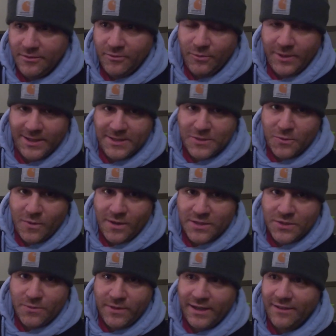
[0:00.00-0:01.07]
We got to
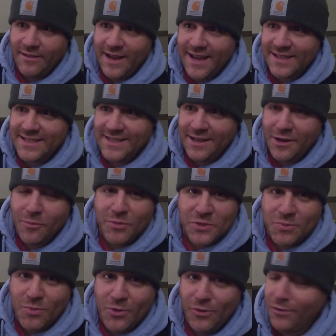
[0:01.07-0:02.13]
watch Rick Lack set up
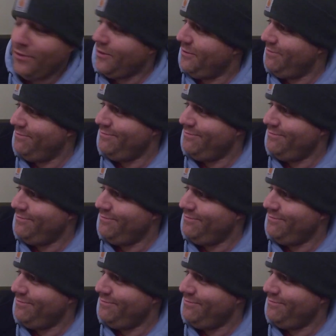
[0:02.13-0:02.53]
his booth.